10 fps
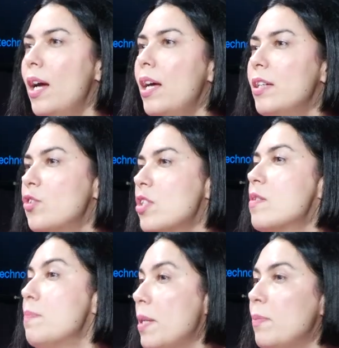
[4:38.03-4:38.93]
and
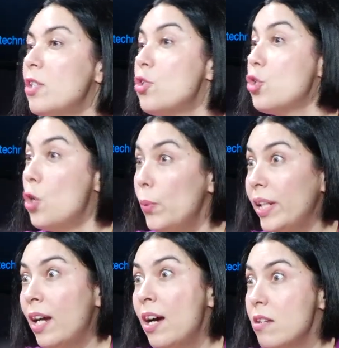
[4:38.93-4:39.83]
just maybe
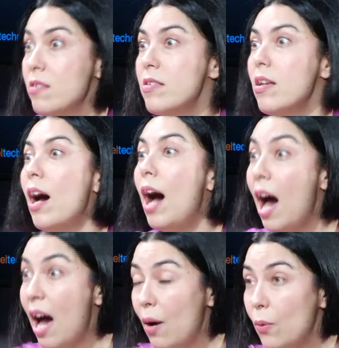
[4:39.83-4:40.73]
showing us
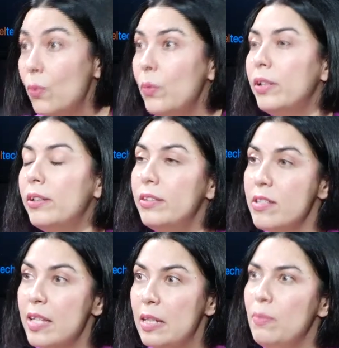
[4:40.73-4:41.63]
how
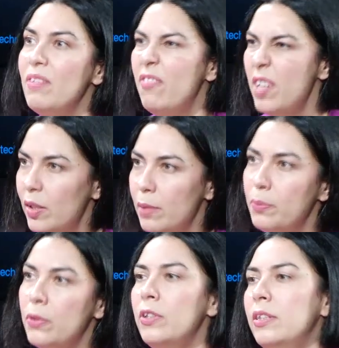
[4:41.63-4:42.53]
this can be very
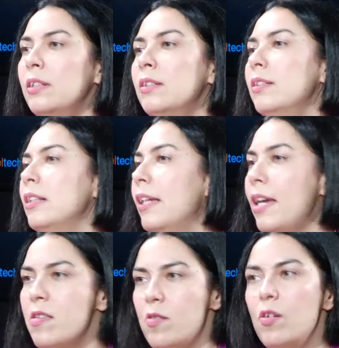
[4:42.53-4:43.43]
important in
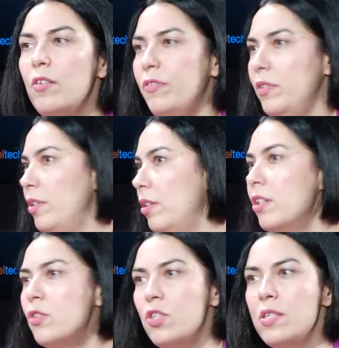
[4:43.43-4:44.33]
case of
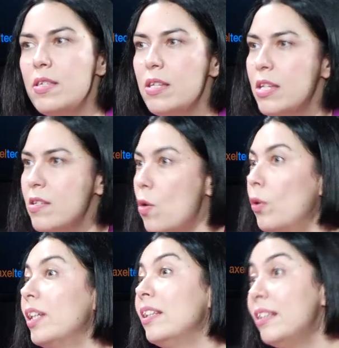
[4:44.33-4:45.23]
urgencies
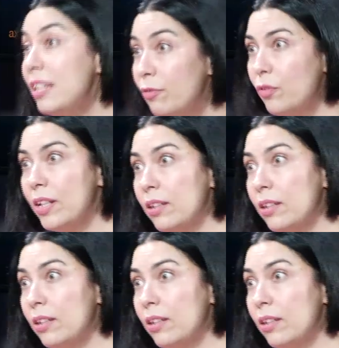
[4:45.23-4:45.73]
or in different